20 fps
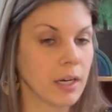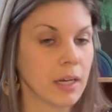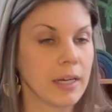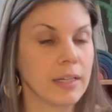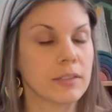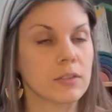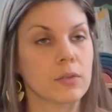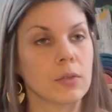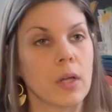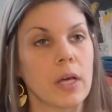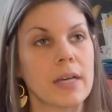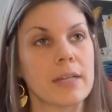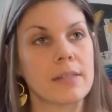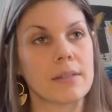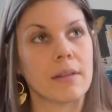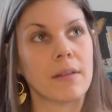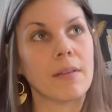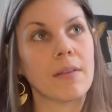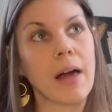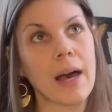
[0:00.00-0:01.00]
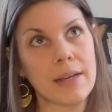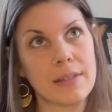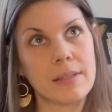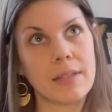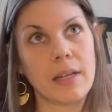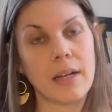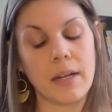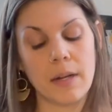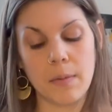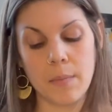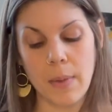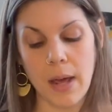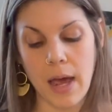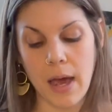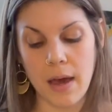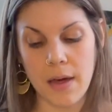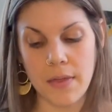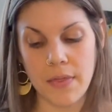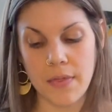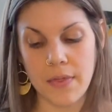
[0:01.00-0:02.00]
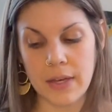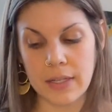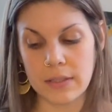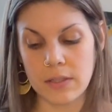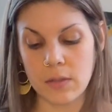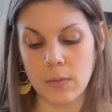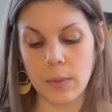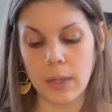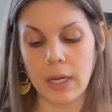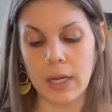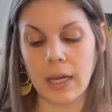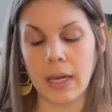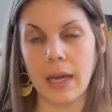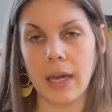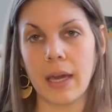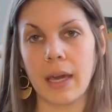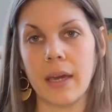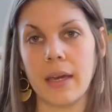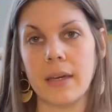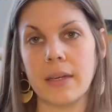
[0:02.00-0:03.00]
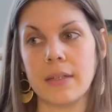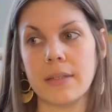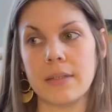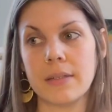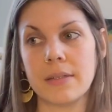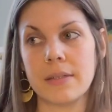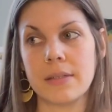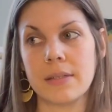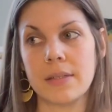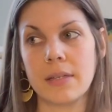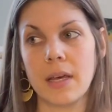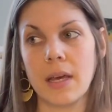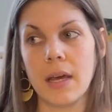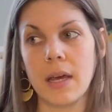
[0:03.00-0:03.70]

his lesson in math this week is,